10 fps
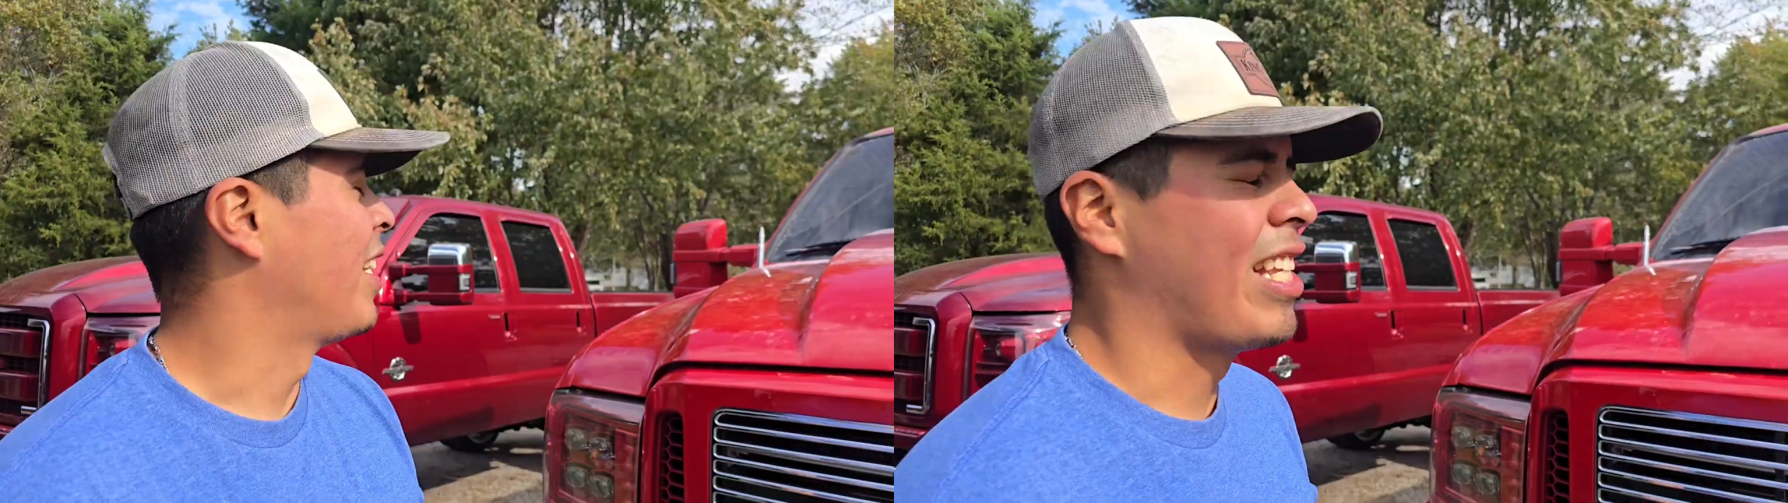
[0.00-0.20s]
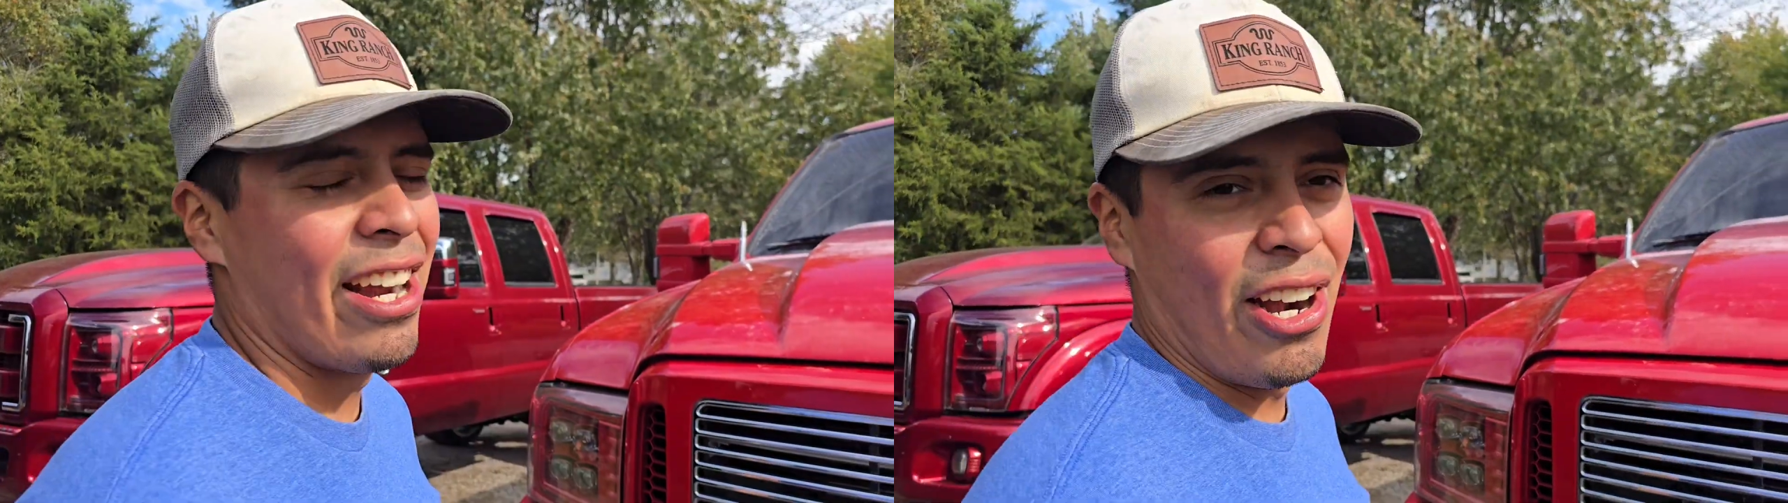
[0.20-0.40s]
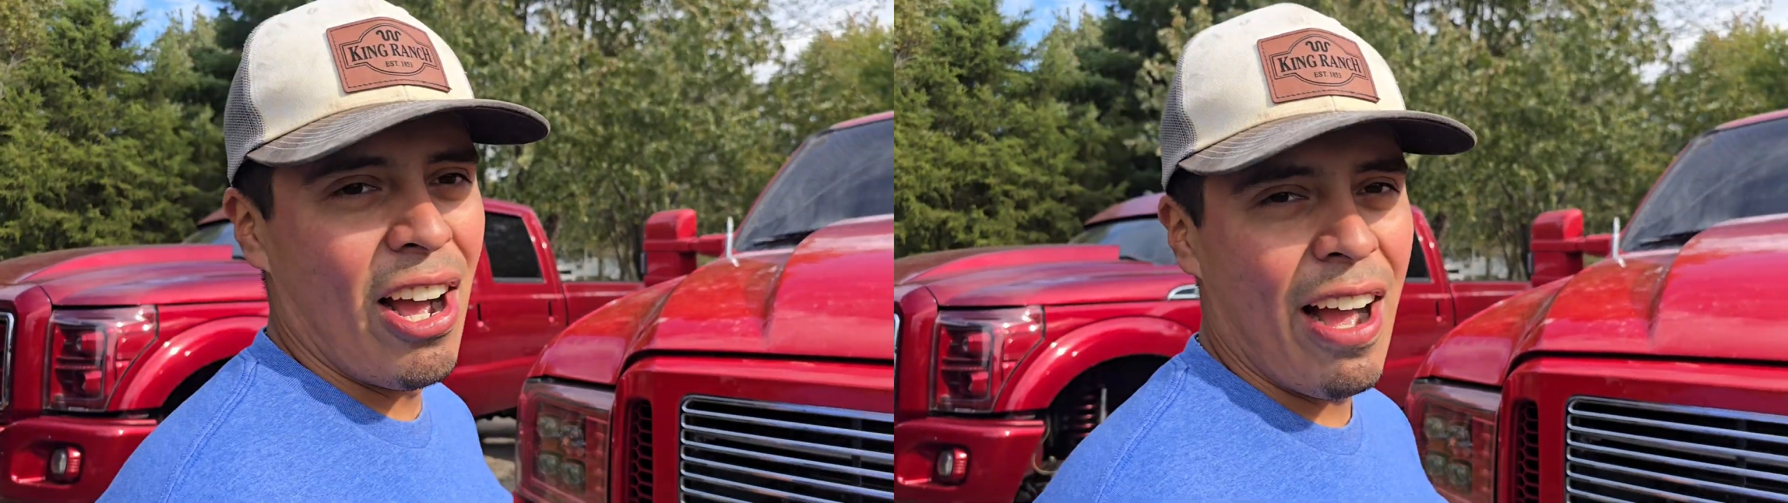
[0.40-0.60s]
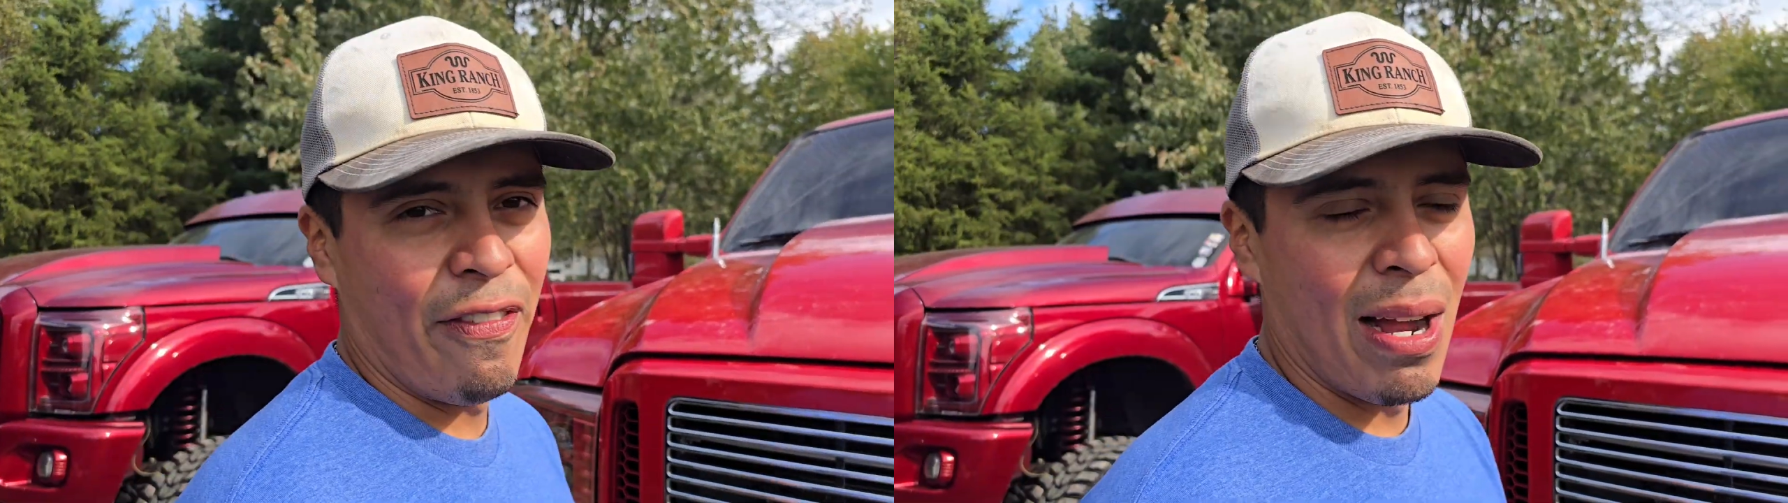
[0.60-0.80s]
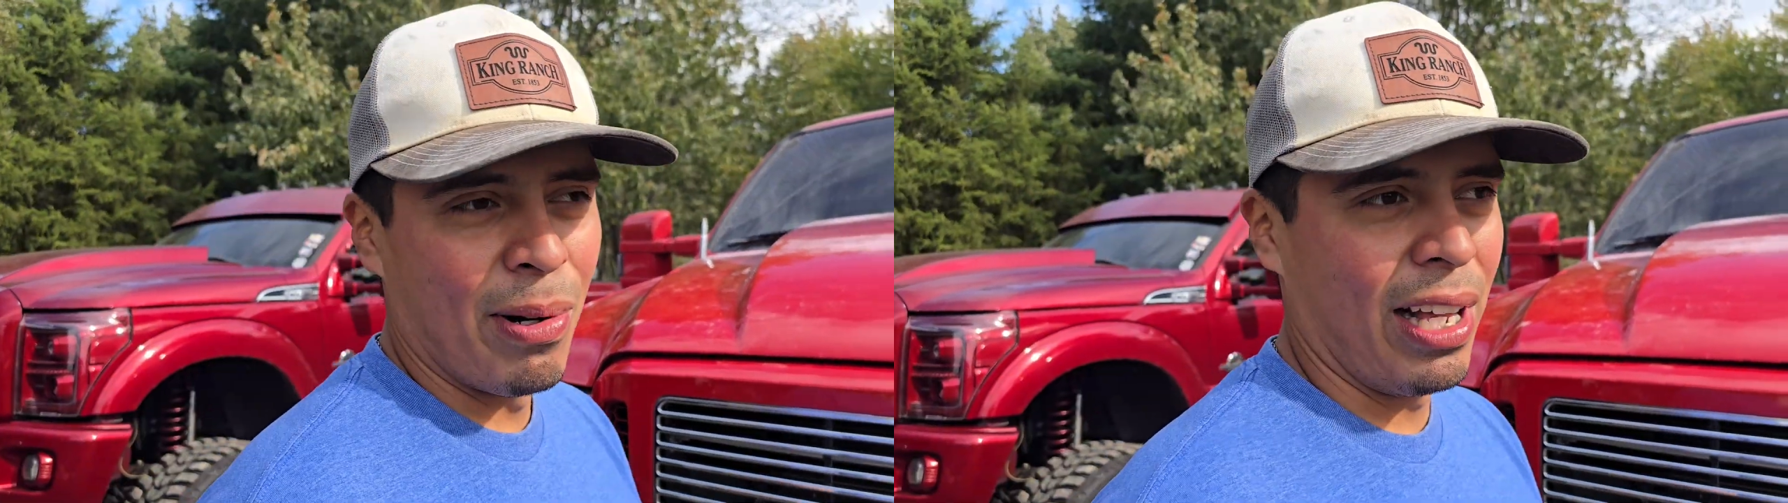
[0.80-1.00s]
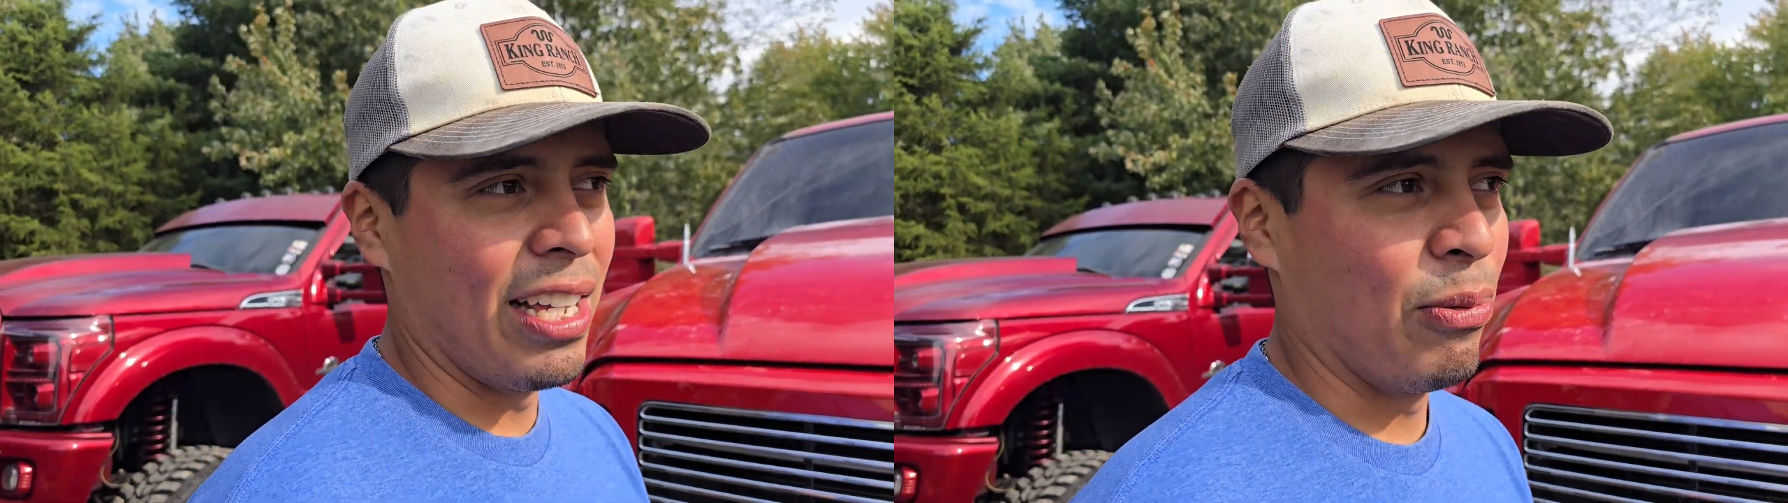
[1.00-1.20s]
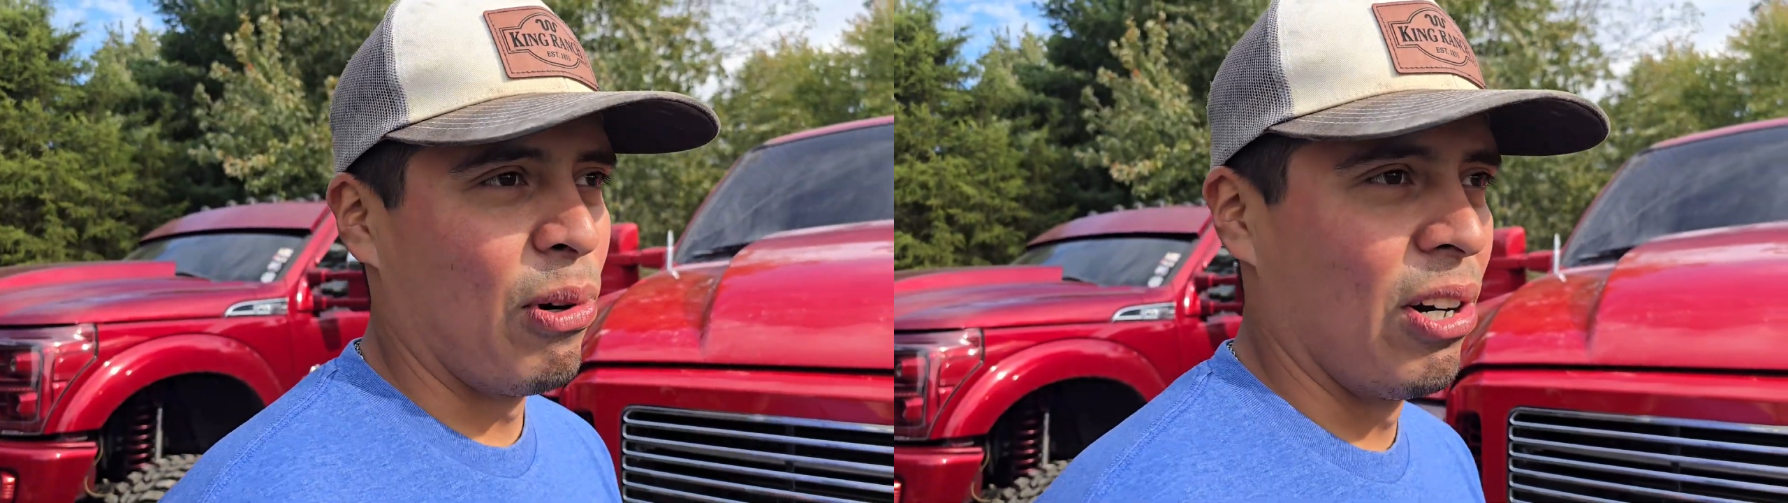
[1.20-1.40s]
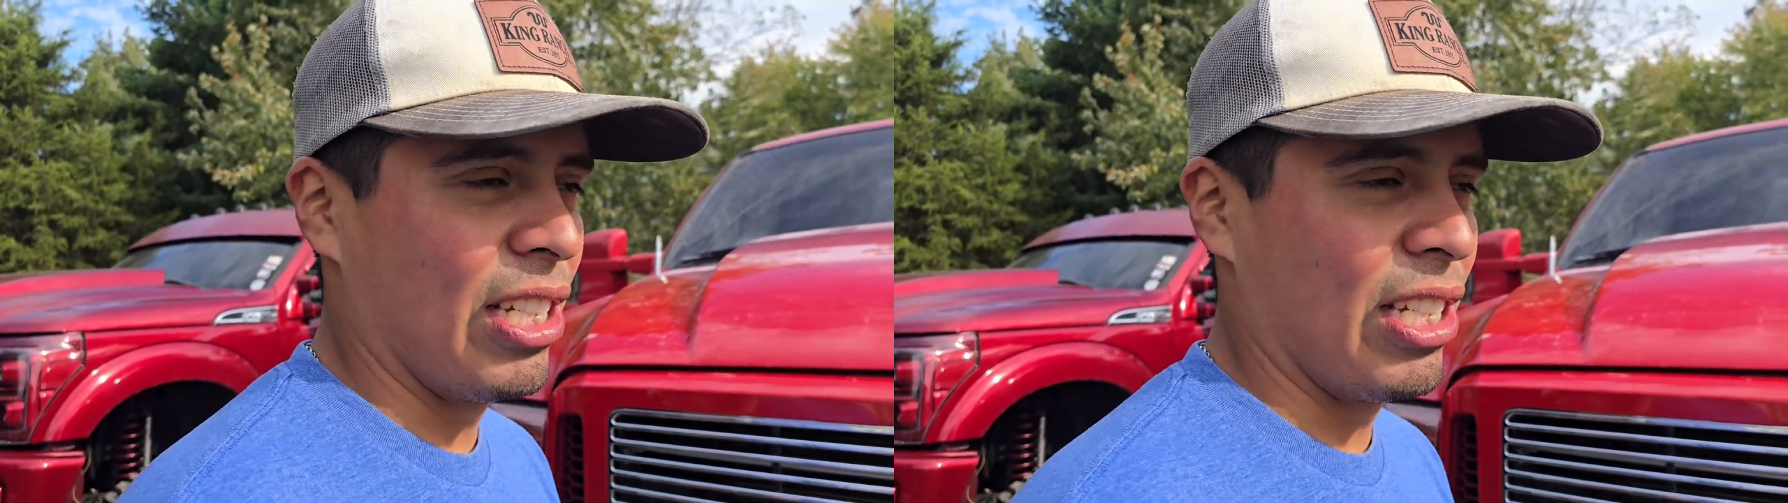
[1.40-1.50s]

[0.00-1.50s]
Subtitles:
I don't know how fiberglass works.